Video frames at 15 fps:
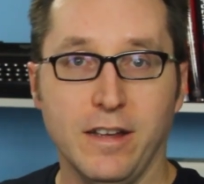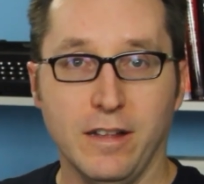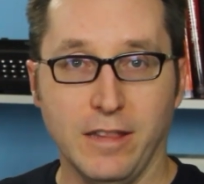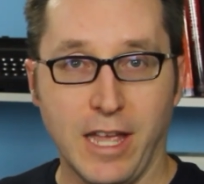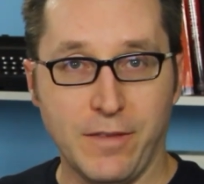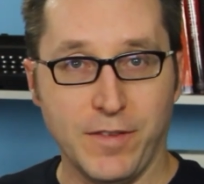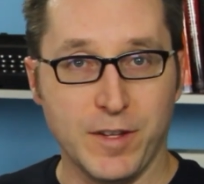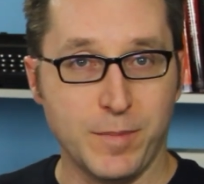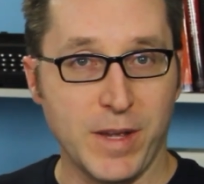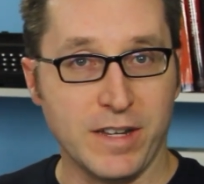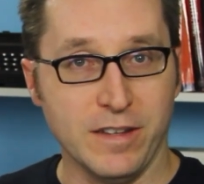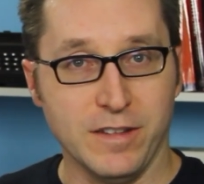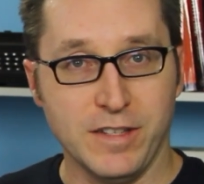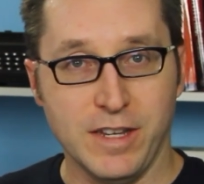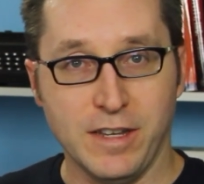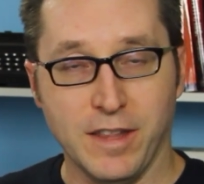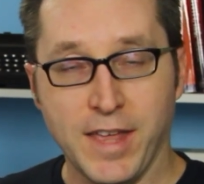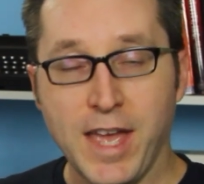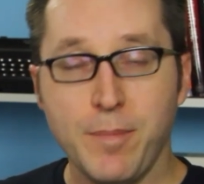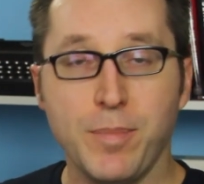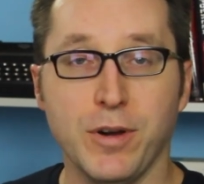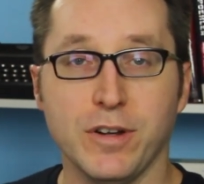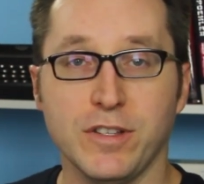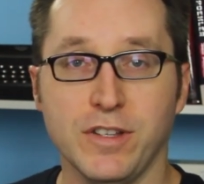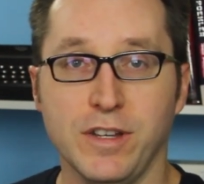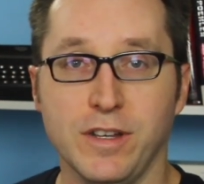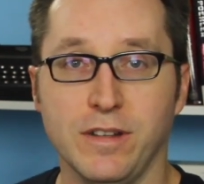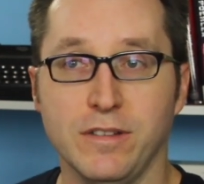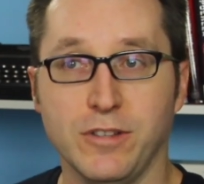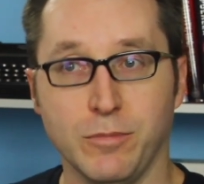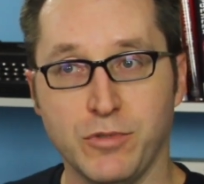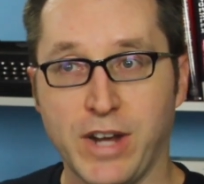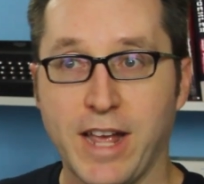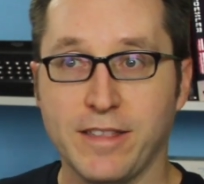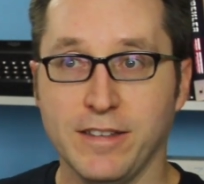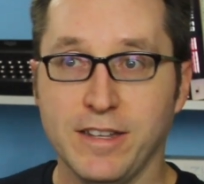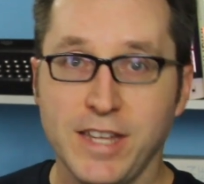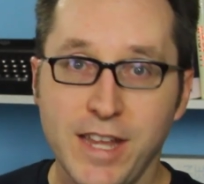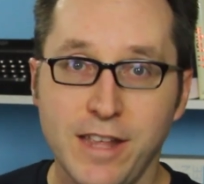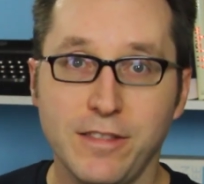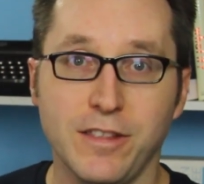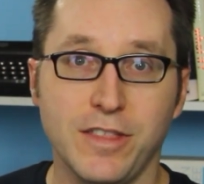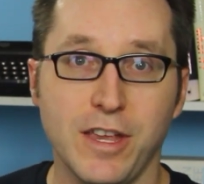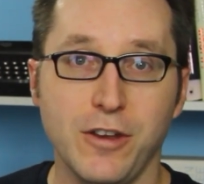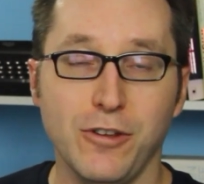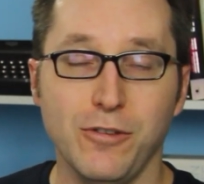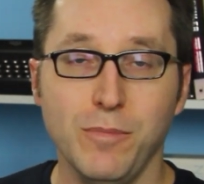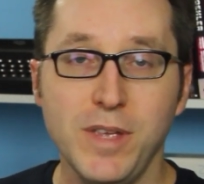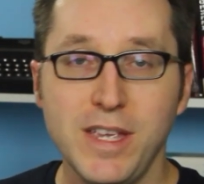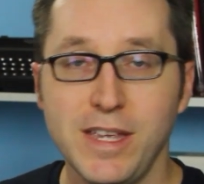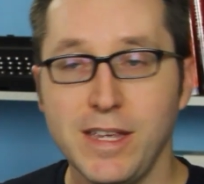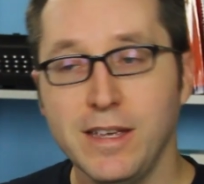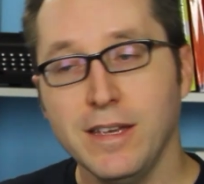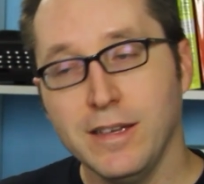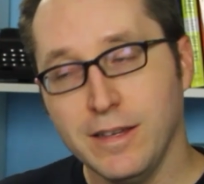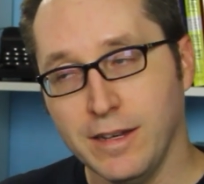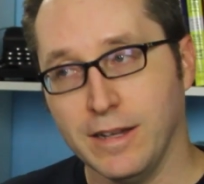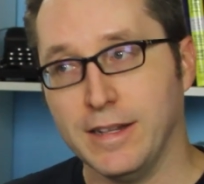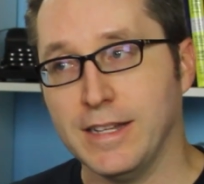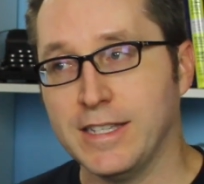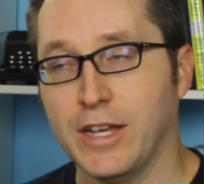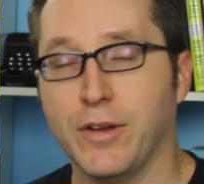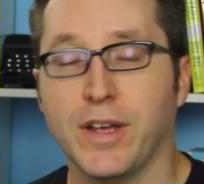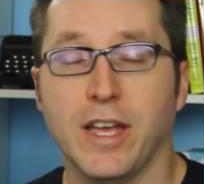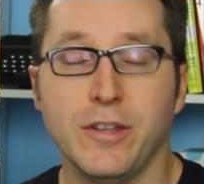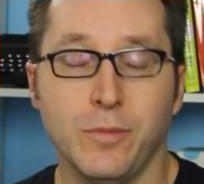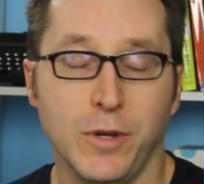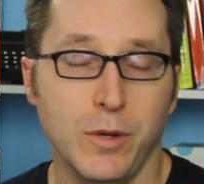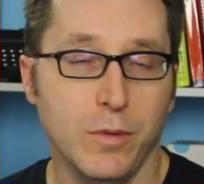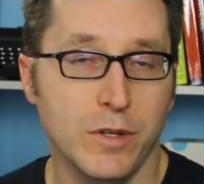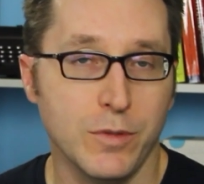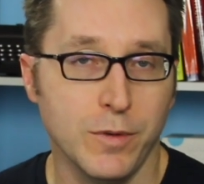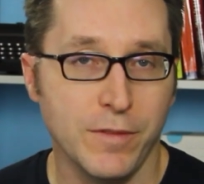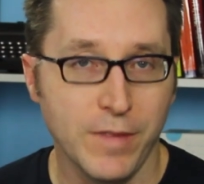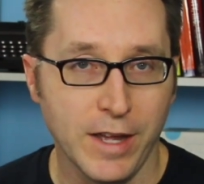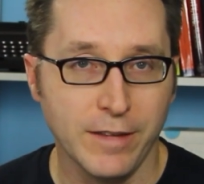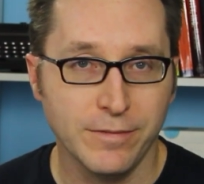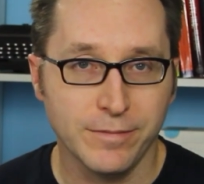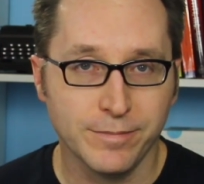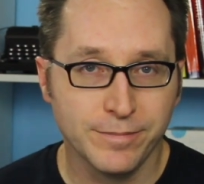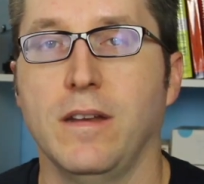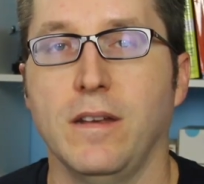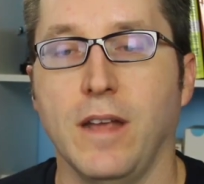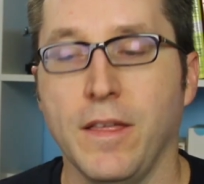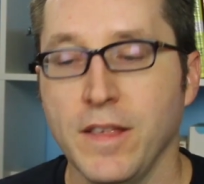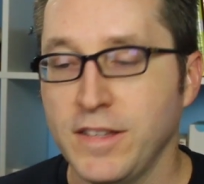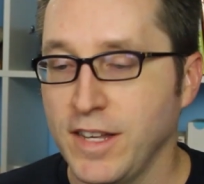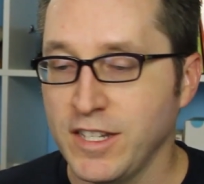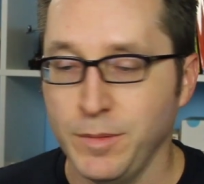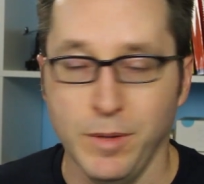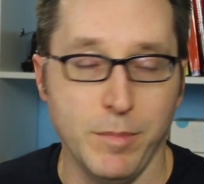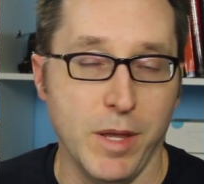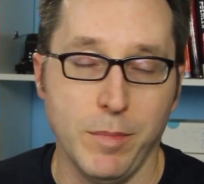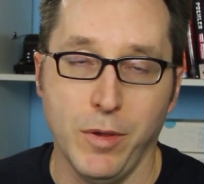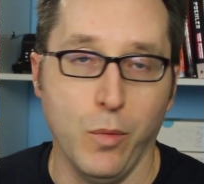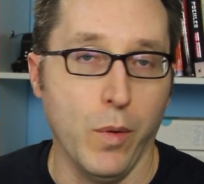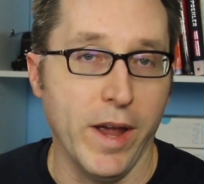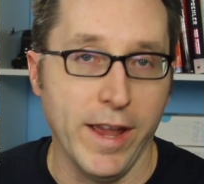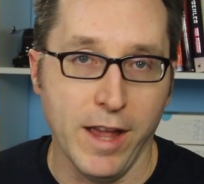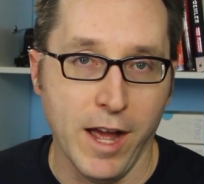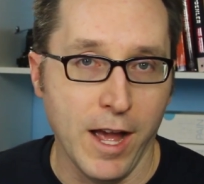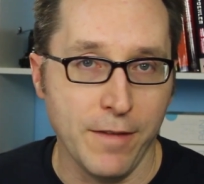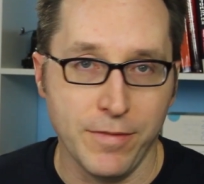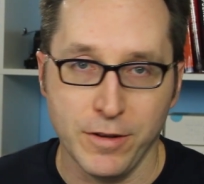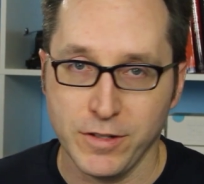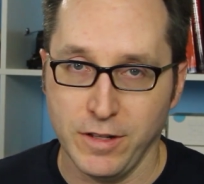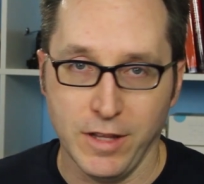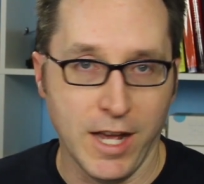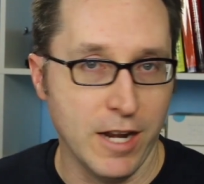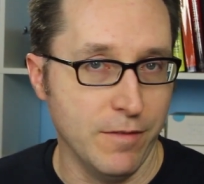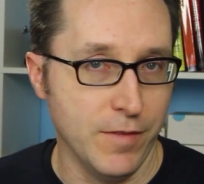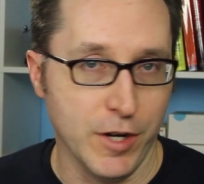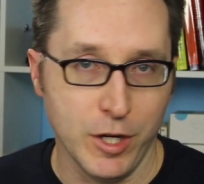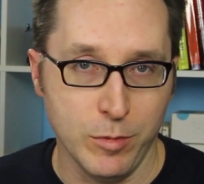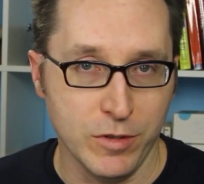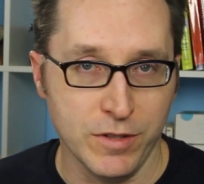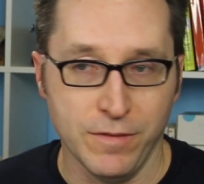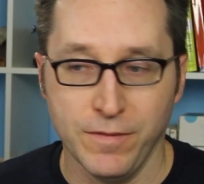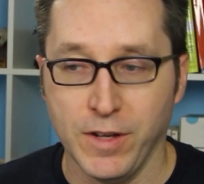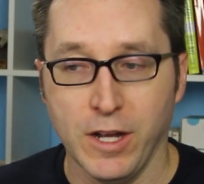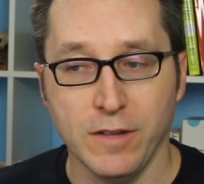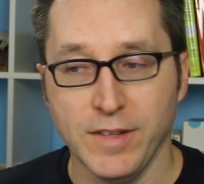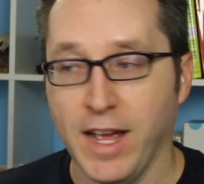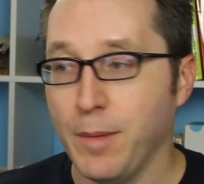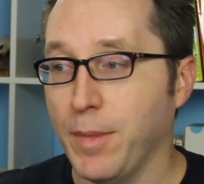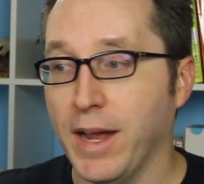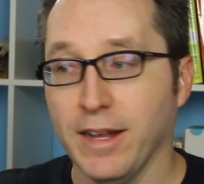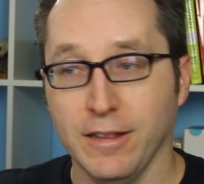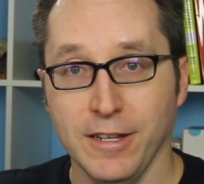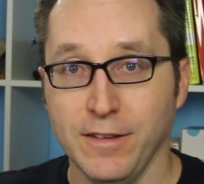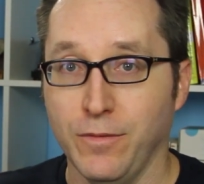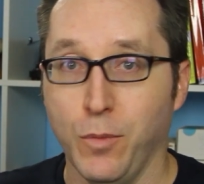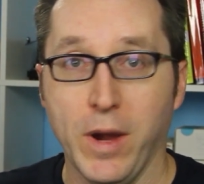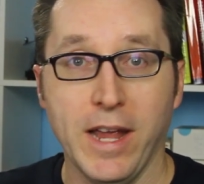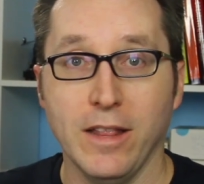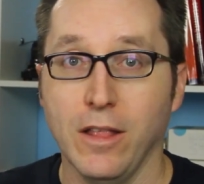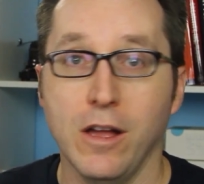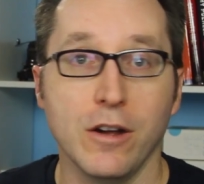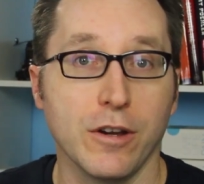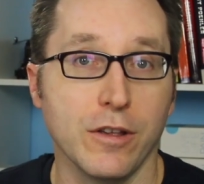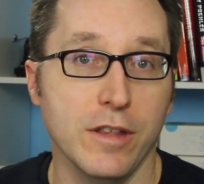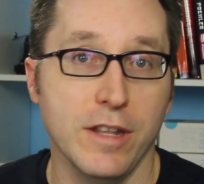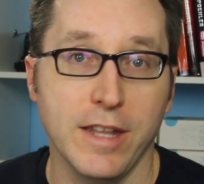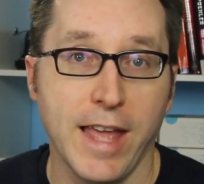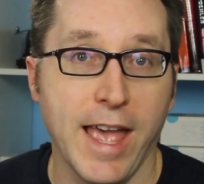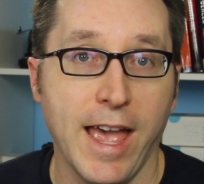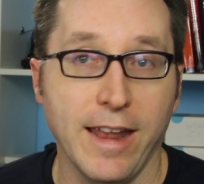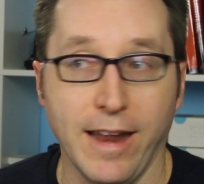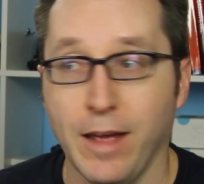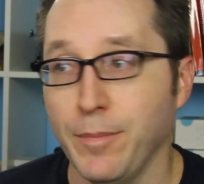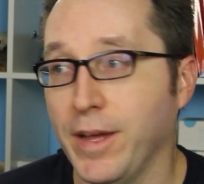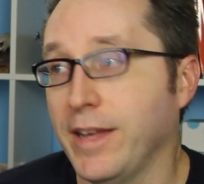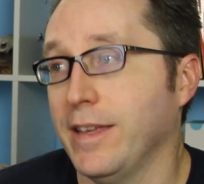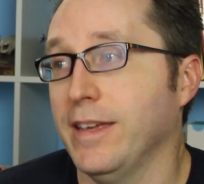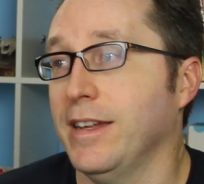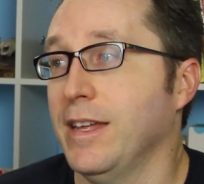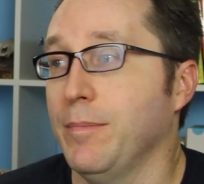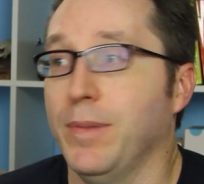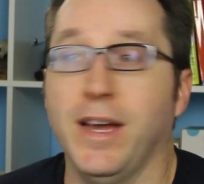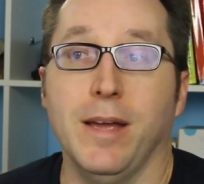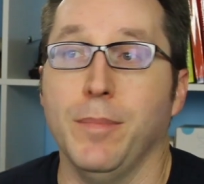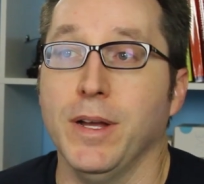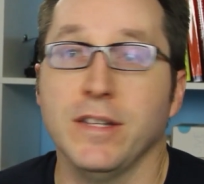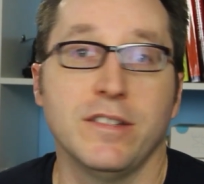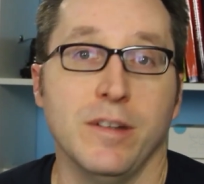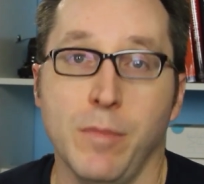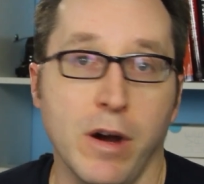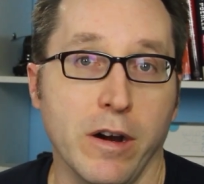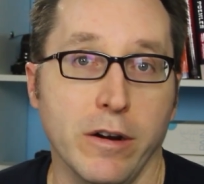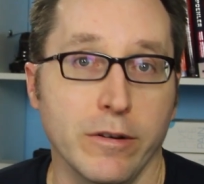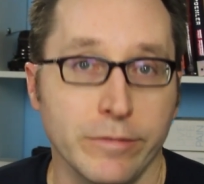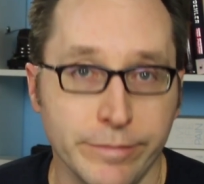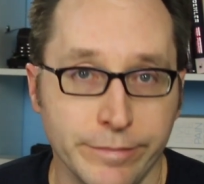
life expectancy to that person, subtract the 10 that they knew me, and that's how I got 2125. Now this estimate may be way off. There's a lot of variables involved. I might live way longer than that. I might get hit by a bus tomorrow.